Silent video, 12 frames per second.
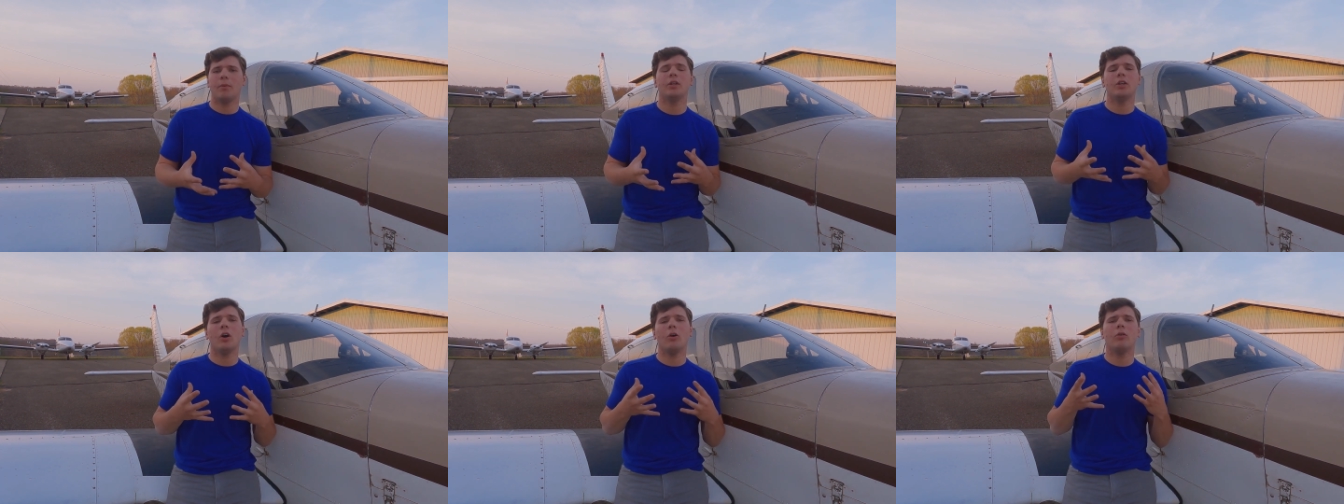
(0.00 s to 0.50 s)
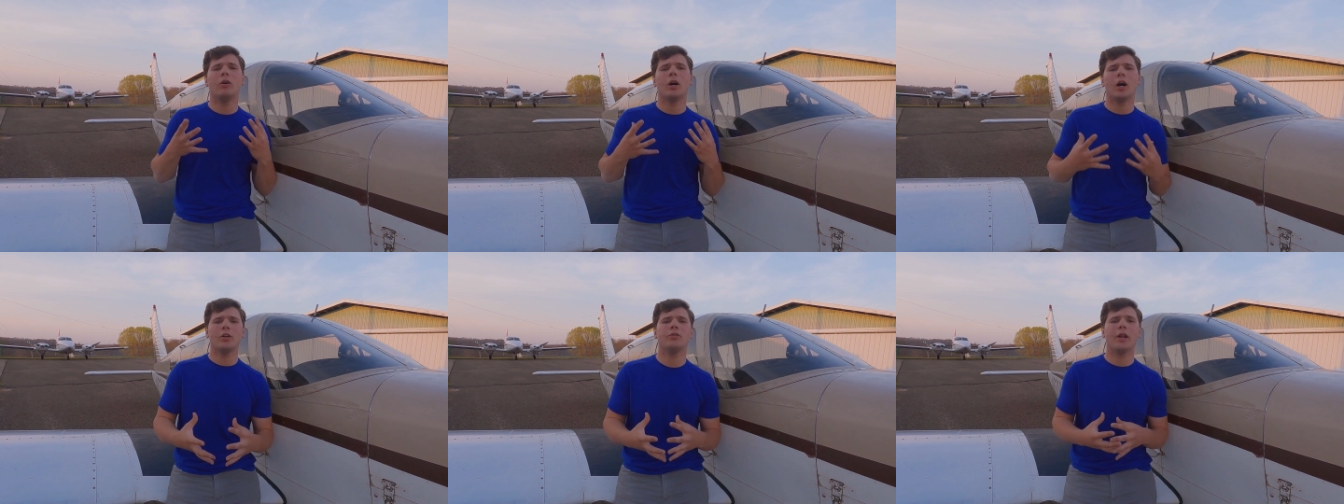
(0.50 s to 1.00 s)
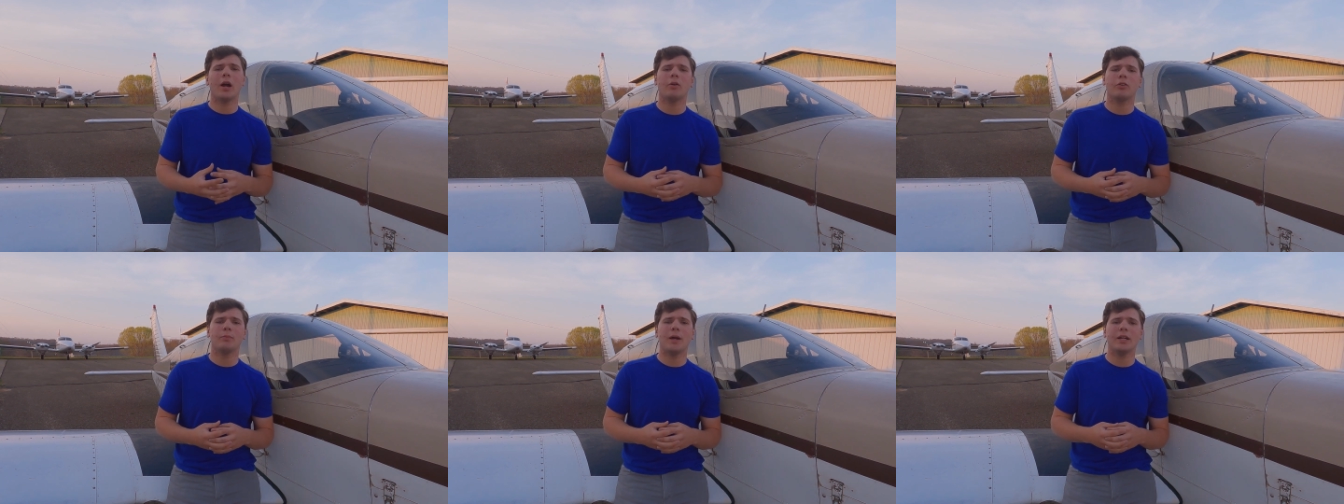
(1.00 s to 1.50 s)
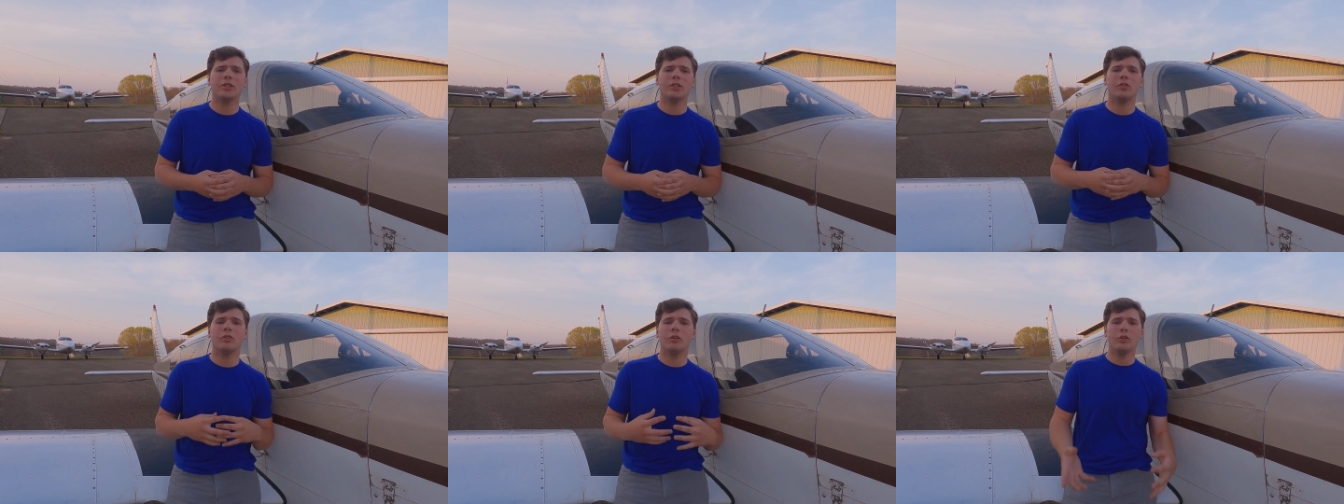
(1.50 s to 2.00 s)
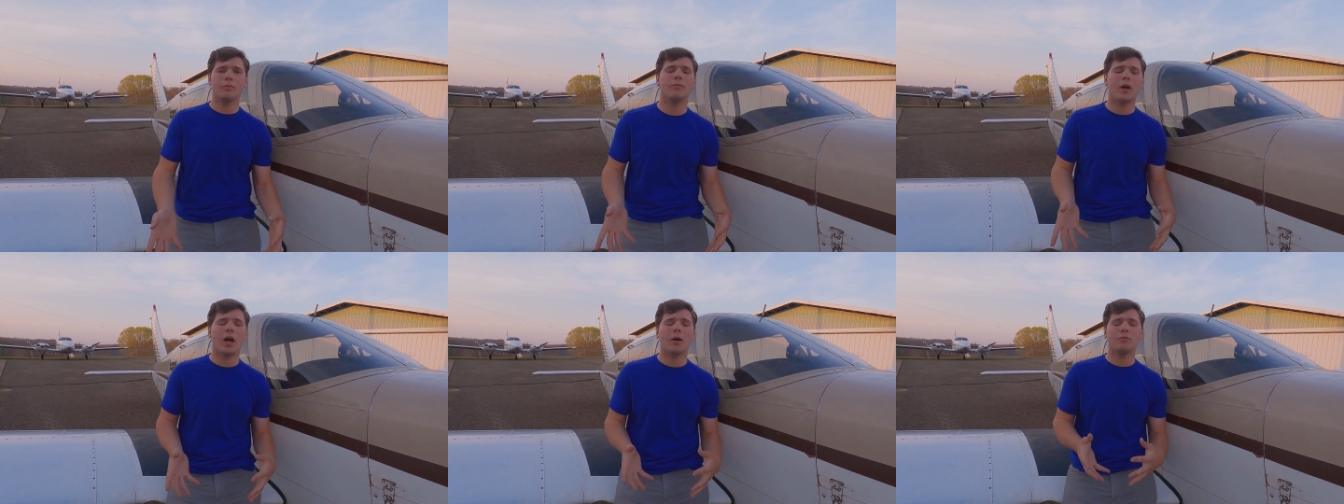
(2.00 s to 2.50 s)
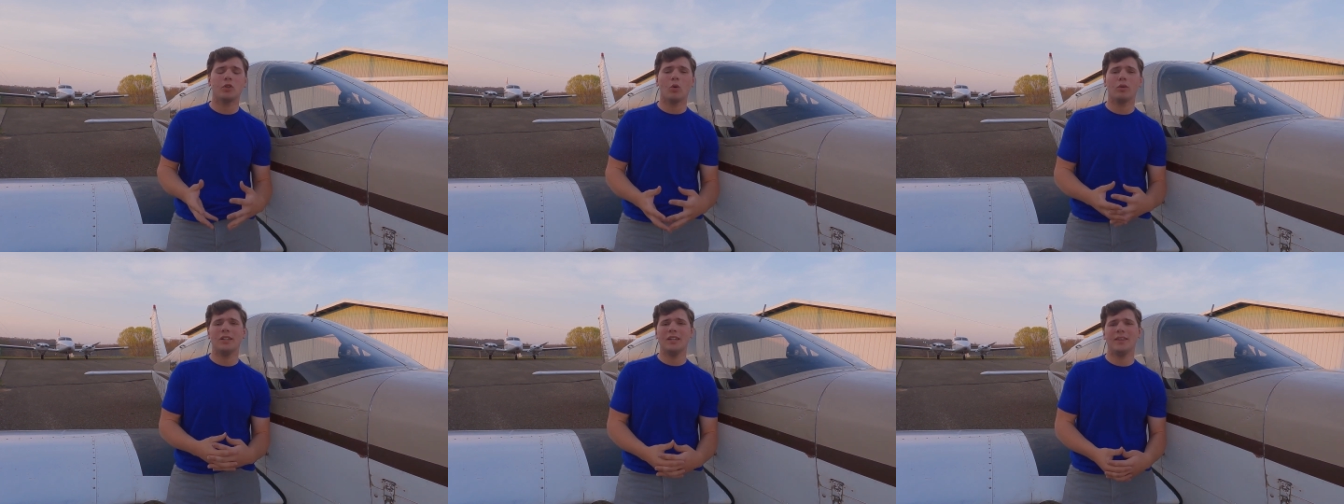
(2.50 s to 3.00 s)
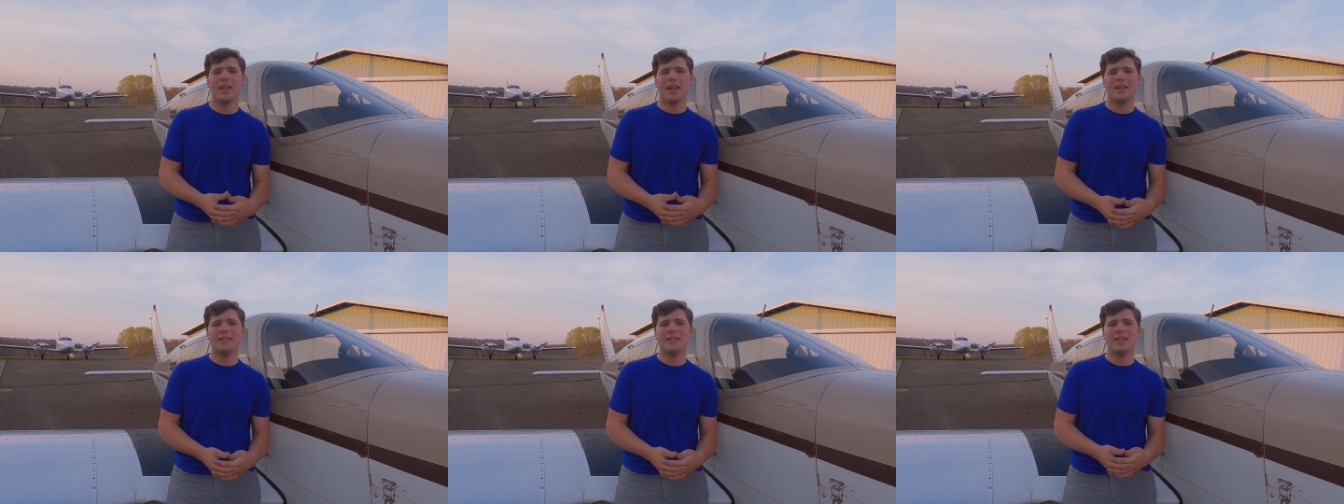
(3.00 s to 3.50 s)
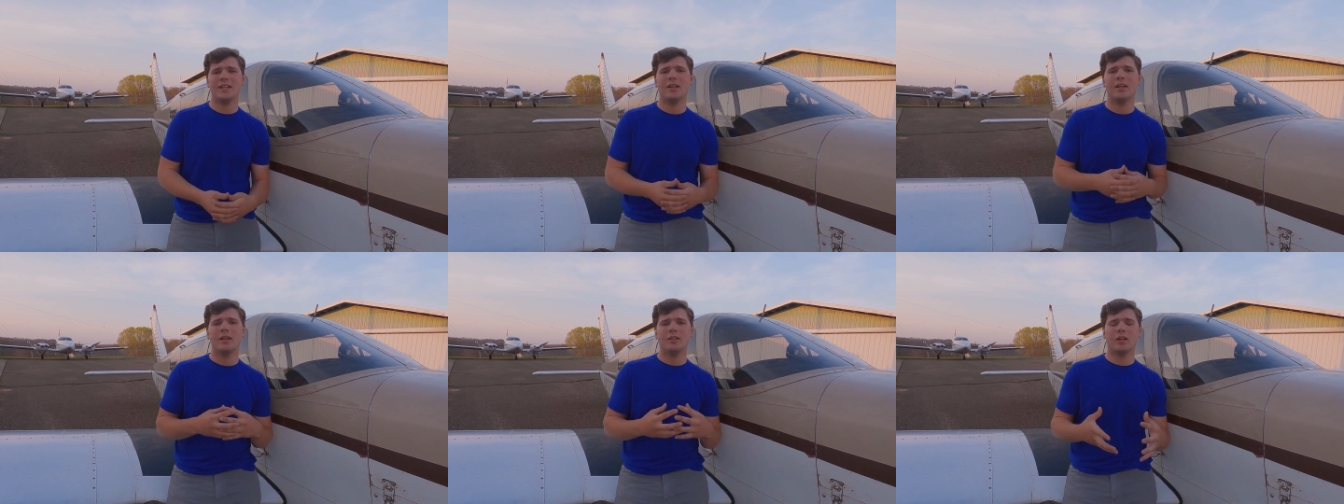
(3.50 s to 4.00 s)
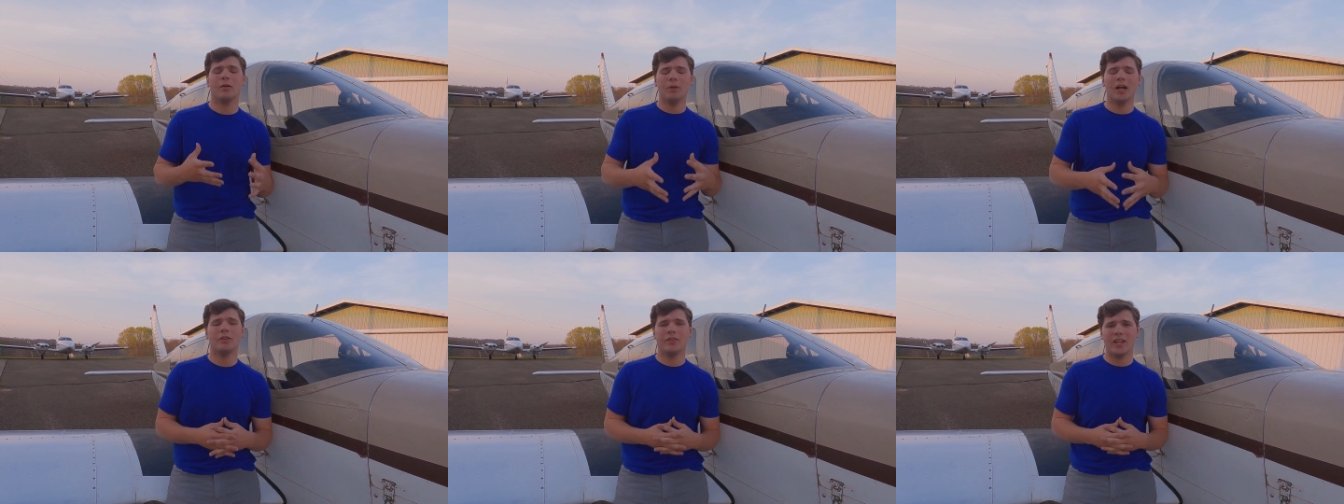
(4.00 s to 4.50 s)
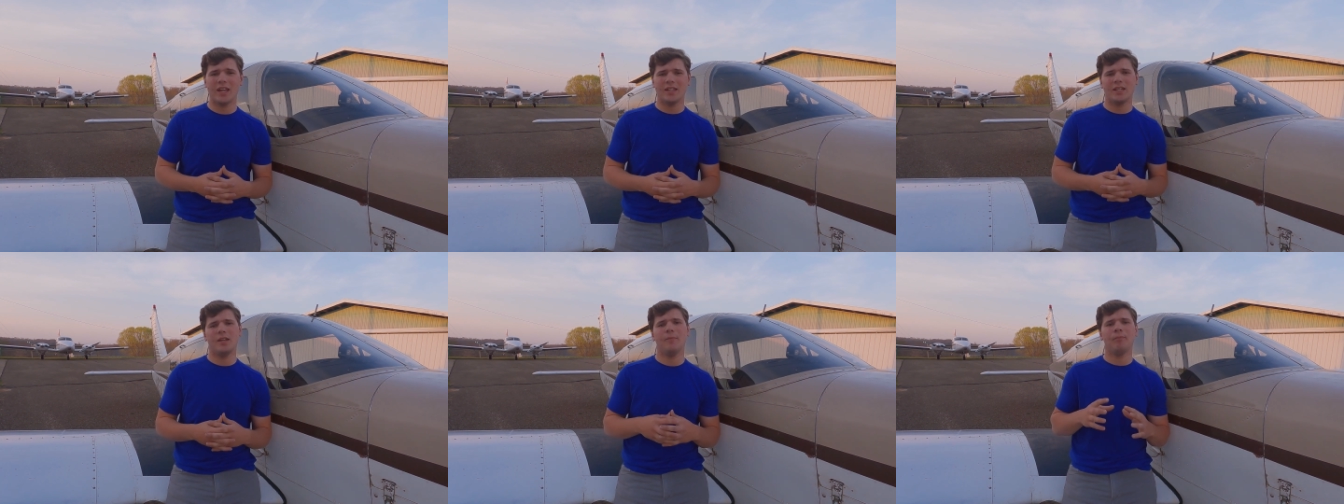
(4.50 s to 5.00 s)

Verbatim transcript: but no, 100 hour inspections, you um, don't need the AD to comply with AD.